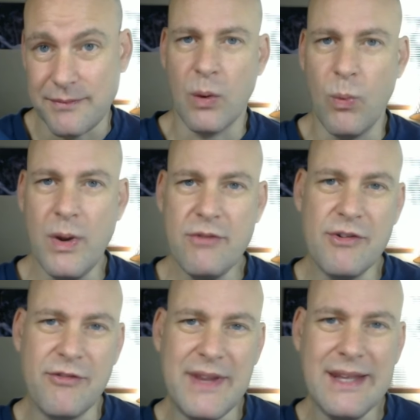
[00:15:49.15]
What it
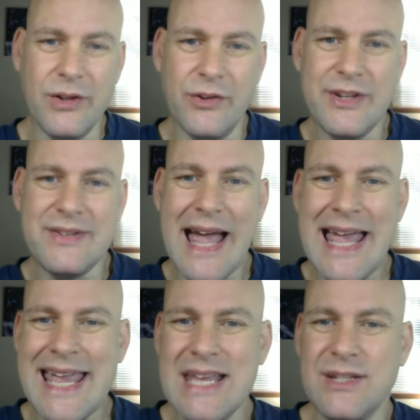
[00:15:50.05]
reveals is a
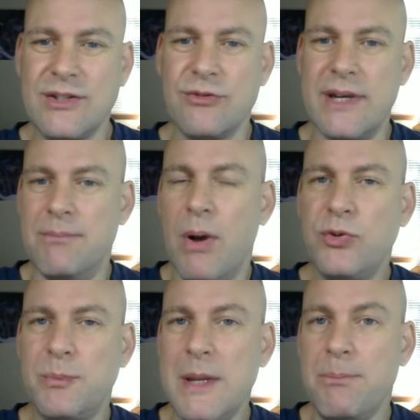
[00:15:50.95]
history
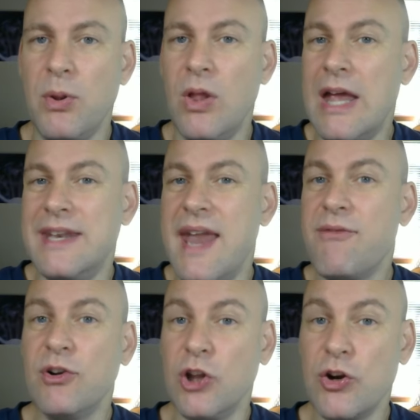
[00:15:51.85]
most people
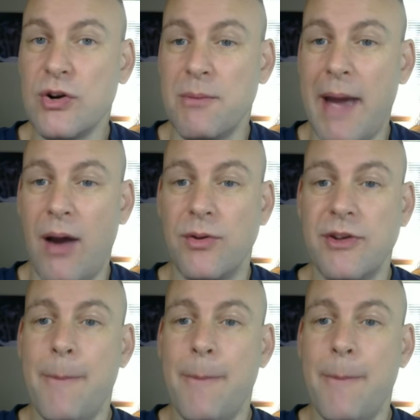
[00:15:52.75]
never learn about.